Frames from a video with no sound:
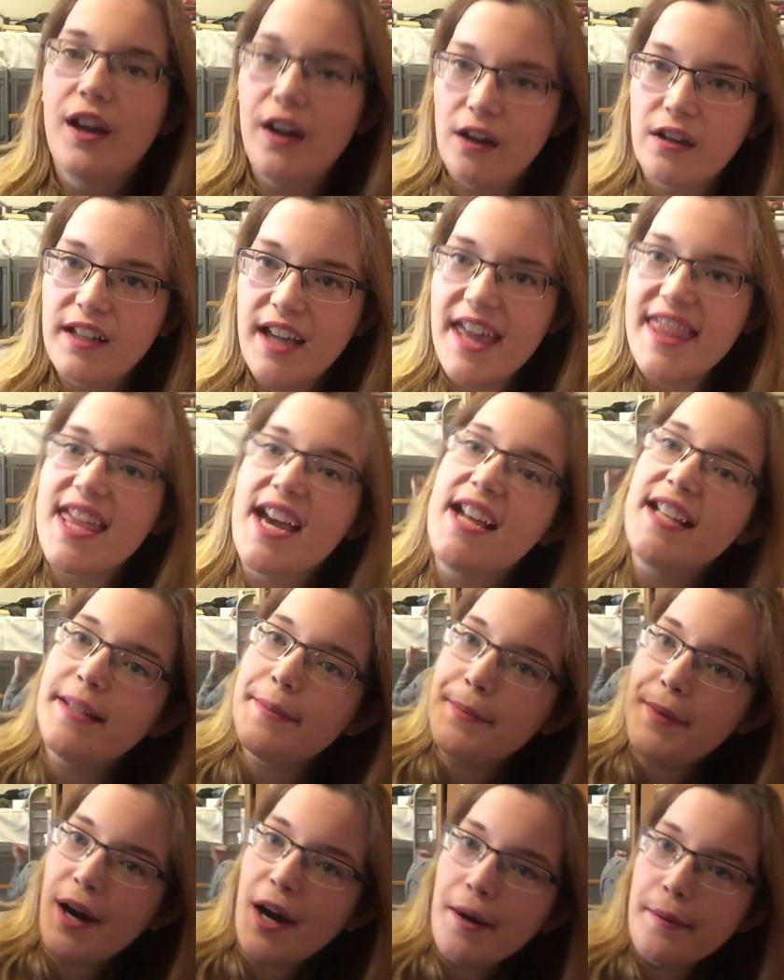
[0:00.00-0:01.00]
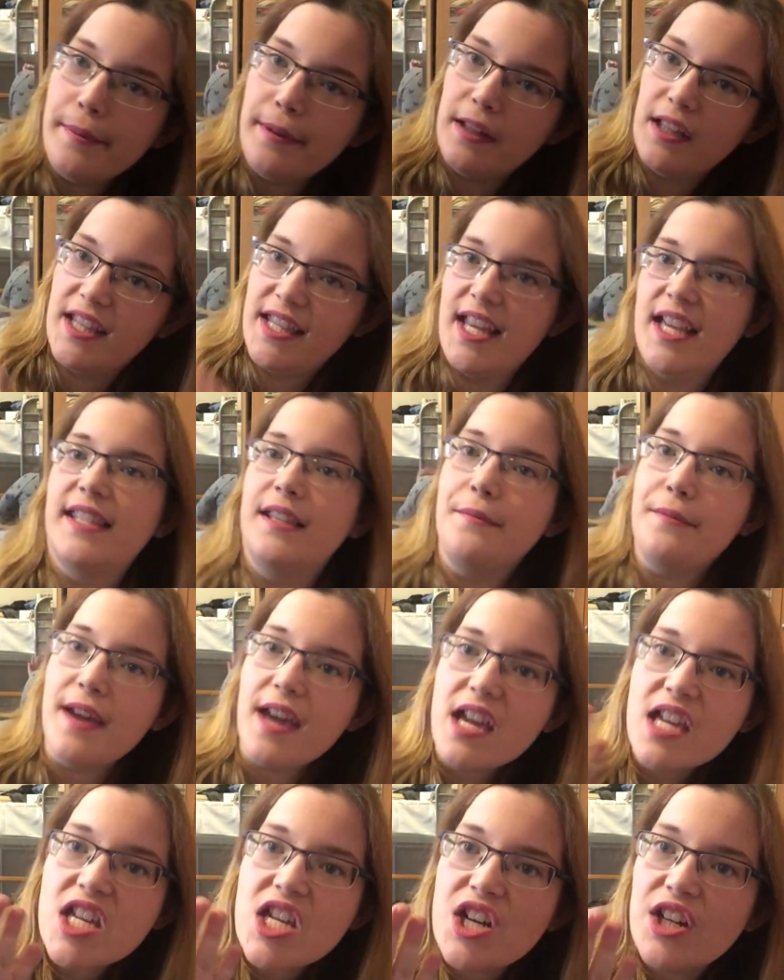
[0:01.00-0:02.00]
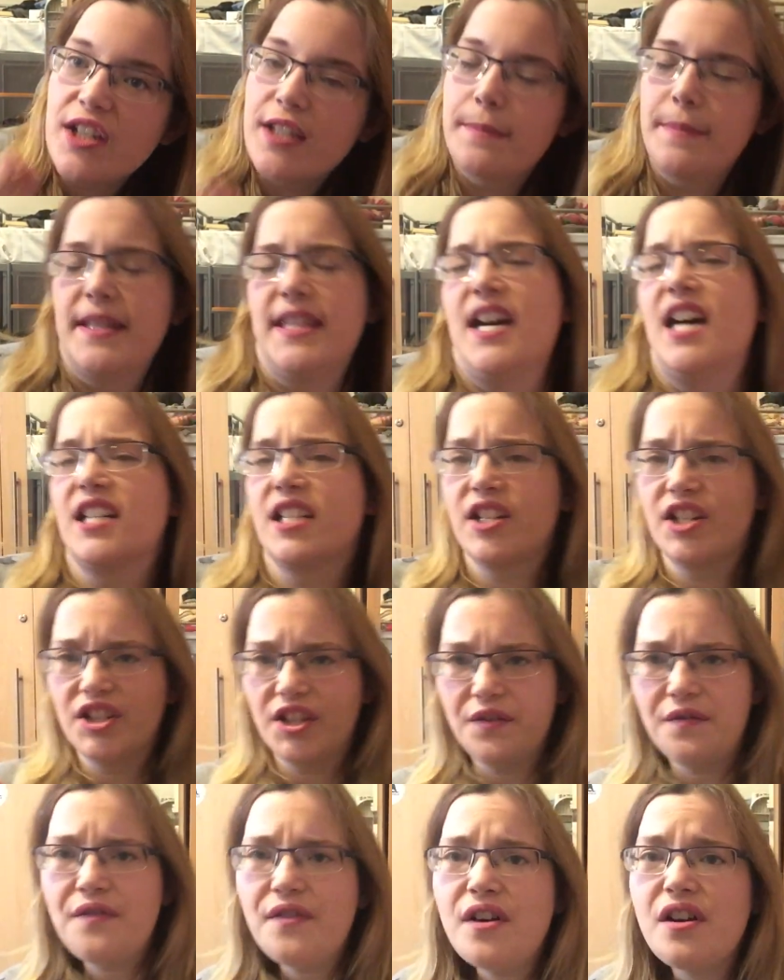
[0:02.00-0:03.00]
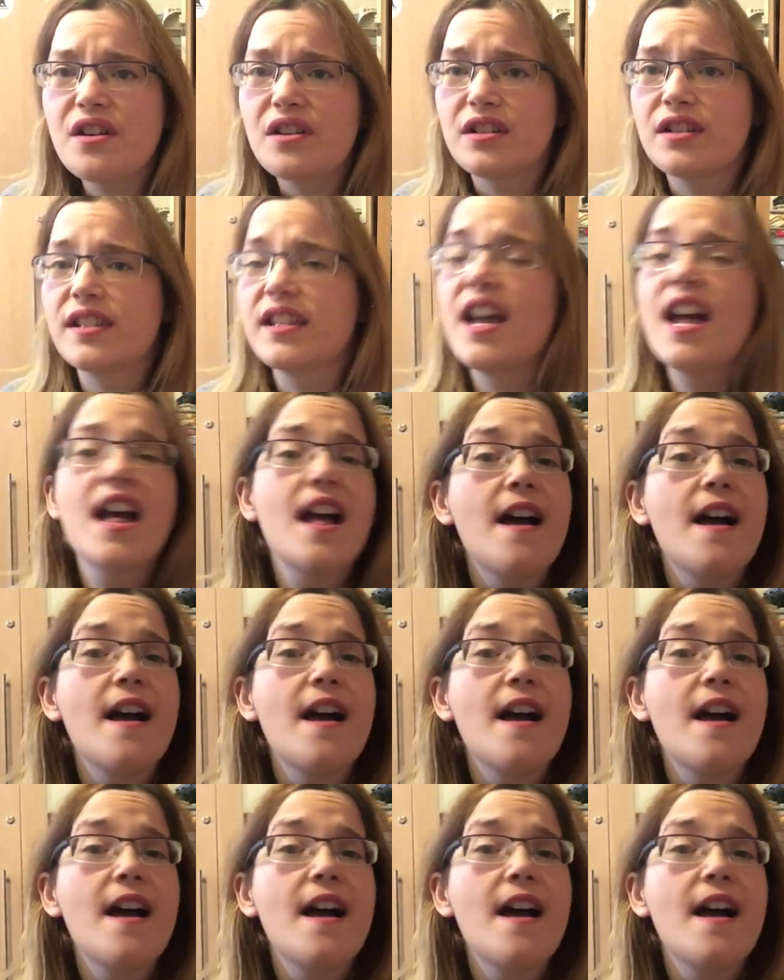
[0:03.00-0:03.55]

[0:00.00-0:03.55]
Okay, that's Marvel and that's Avengers, but that's not the Force.